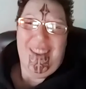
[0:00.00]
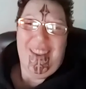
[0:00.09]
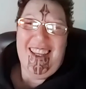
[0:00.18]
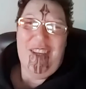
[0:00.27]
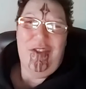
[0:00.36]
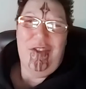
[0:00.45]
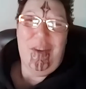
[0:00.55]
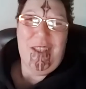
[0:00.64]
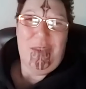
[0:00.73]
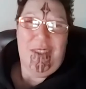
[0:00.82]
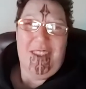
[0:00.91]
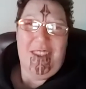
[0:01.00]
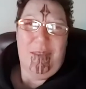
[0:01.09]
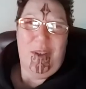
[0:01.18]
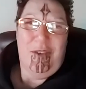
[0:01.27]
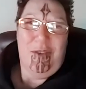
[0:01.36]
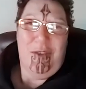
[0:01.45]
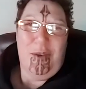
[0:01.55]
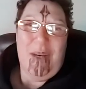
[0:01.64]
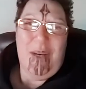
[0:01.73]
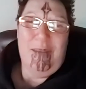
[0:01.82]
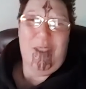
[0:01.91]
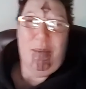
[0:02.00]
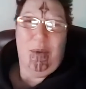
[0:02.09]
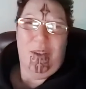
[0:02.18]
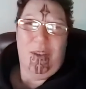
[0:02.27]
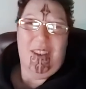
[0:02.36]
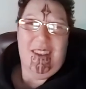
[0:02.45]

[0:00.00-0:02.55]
Thank you very much for this beautiful support.